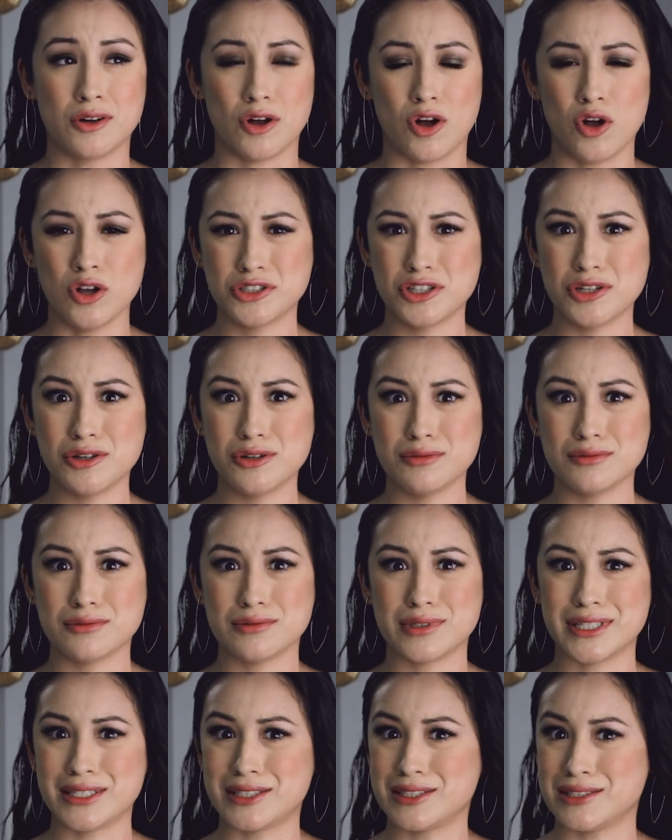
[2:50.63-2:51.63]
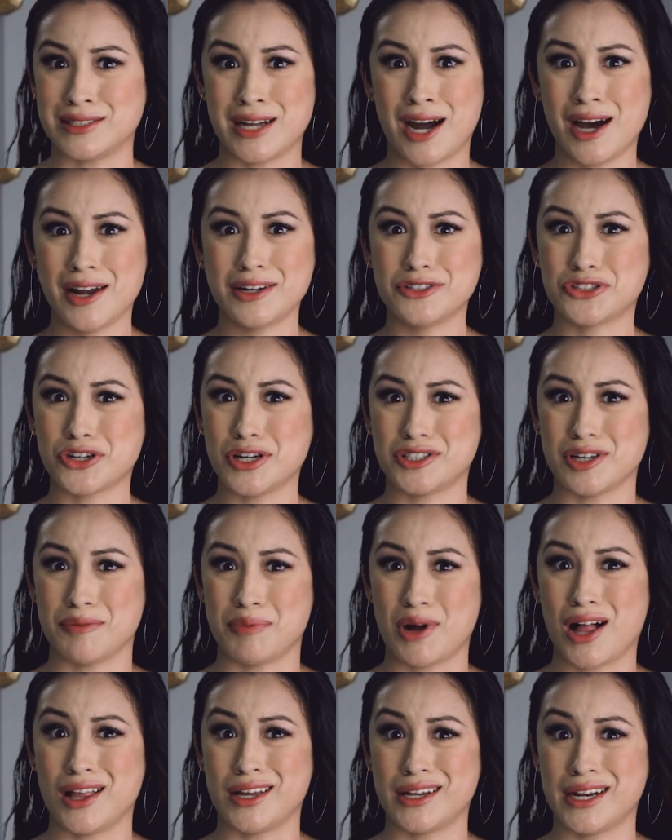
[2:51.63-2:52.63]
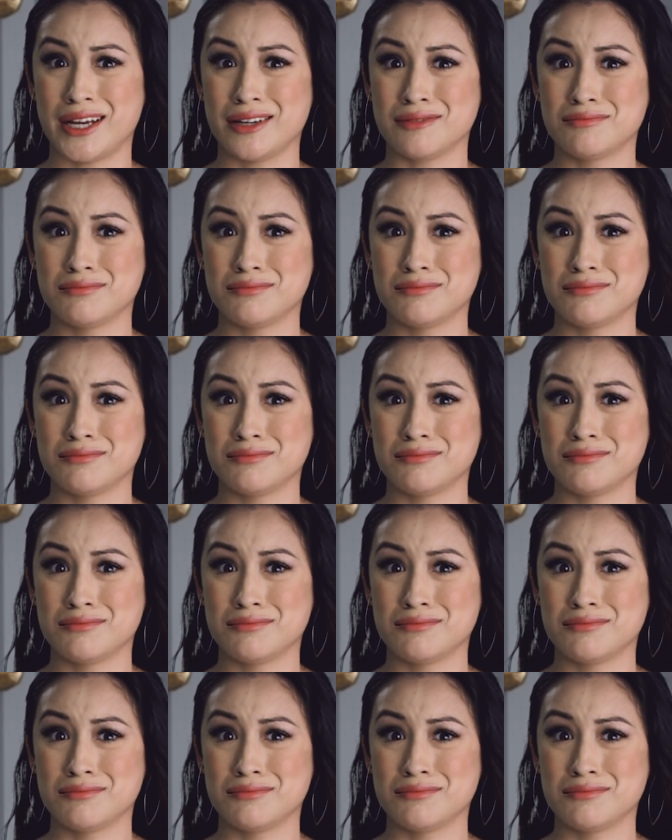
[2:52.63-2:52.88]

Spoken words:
Also, it's not a dress-up holiday.